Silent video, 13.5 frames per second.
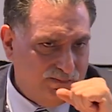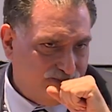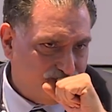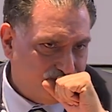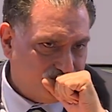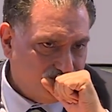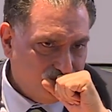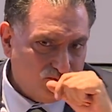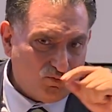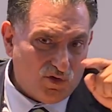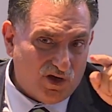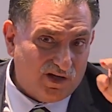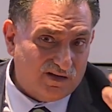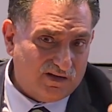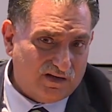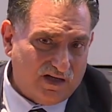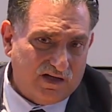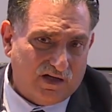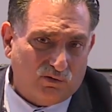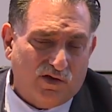intellectuals
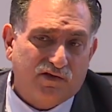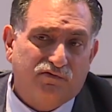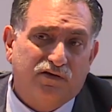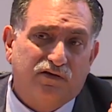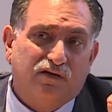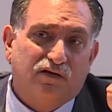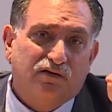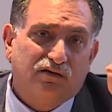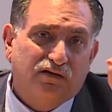are angry.